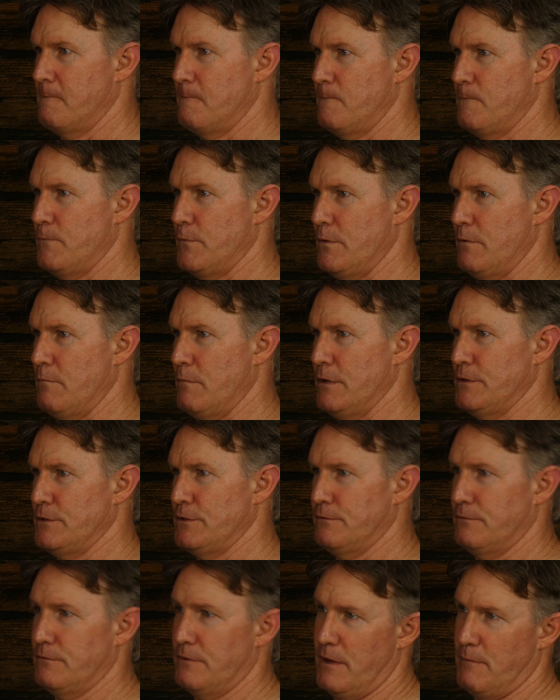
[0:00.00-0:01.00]
So
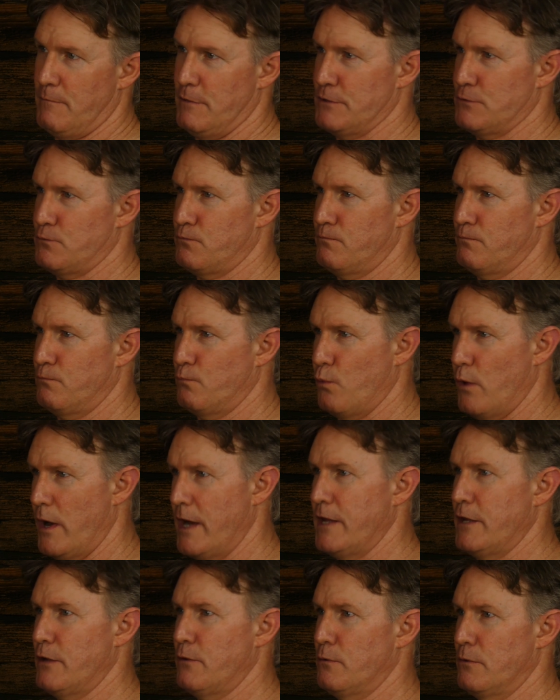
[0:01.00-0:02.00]
imagine how much
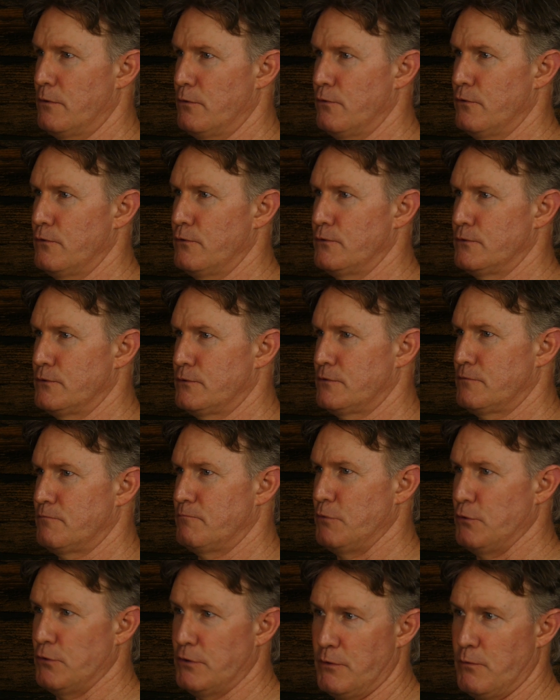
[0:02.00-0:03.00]
weight you would lose
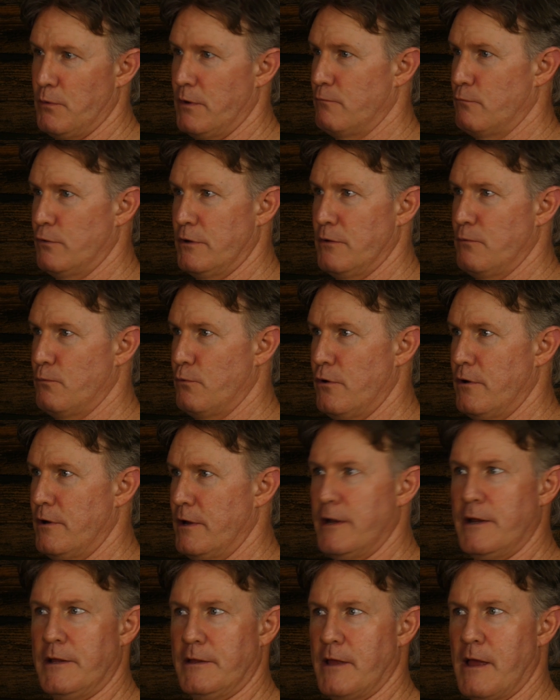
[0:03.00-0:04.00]
building one where you weren't
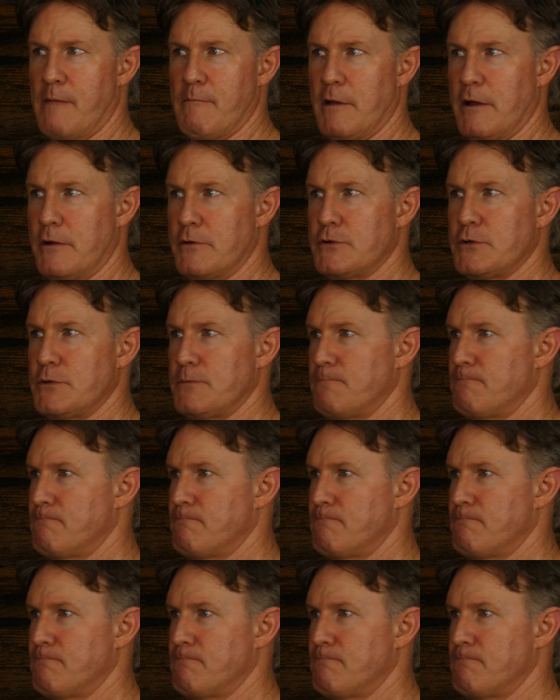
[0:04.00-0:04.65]
eating that much.